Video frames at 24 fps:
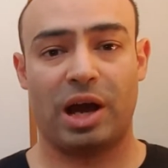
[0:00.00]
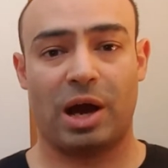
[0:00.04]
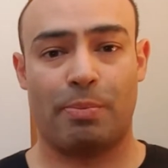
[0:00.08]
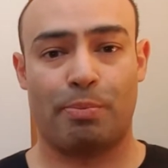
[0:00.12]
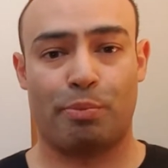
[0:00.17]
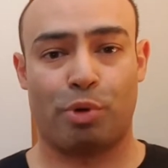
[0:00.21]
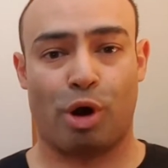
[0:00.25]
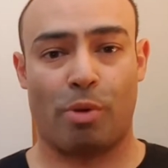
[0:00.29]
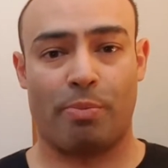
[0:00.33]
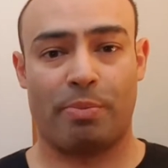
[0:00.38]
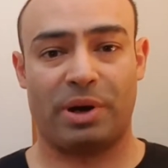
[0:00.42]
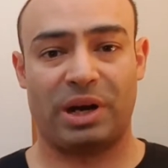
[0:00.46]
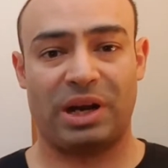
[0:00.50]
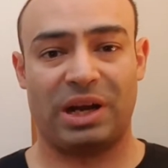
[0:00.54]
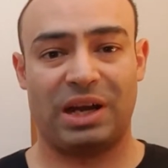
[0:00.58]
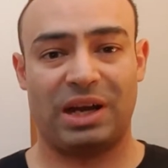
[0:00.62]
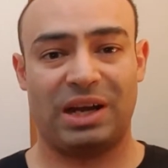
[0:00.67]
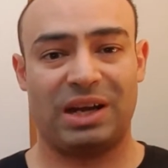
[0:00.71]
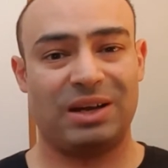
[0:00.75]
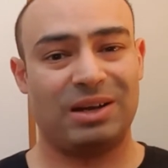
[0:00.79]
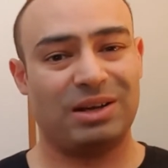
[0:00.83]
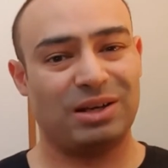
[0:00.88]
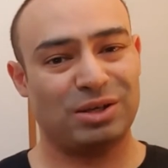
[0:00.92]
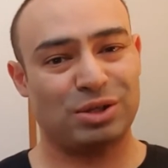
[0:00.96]
a
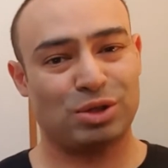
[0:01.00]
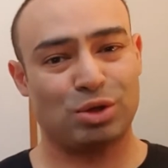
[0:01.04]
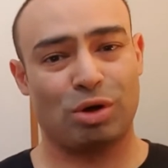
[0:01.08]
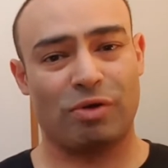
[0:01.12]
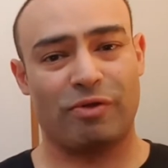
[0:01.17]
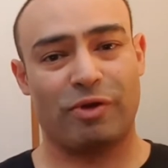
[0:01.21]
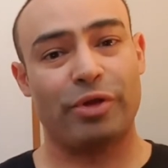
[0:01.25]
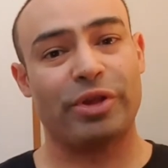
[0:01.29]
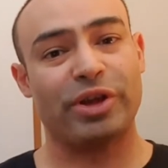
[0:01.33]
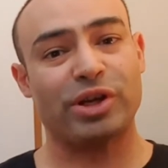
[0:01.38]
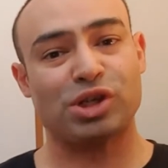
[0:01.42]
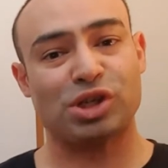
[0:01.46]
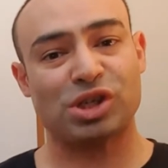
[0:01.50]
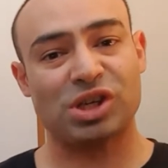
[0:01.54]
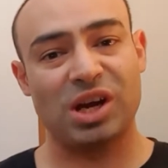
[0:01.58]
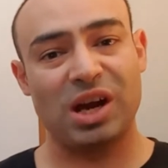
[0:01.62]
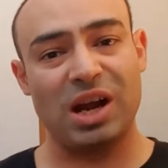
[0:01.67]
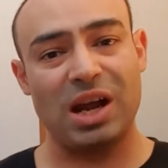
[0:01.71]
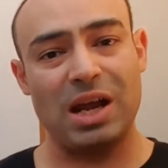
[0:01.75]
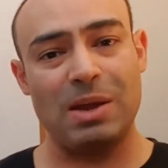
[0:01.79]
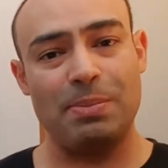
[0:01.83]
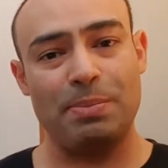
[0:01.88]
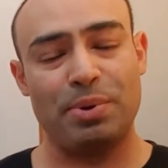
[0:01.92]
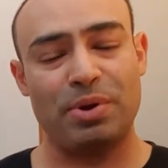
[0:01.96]
property sort of on the
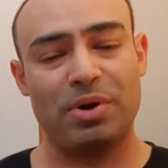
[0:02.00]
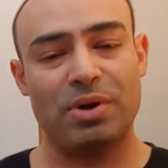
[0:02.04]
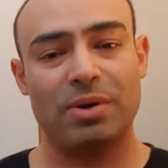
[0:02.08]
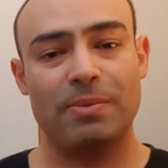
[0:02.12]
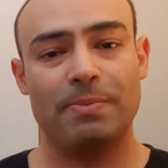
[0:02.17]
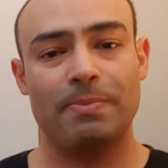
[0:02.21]
cheap,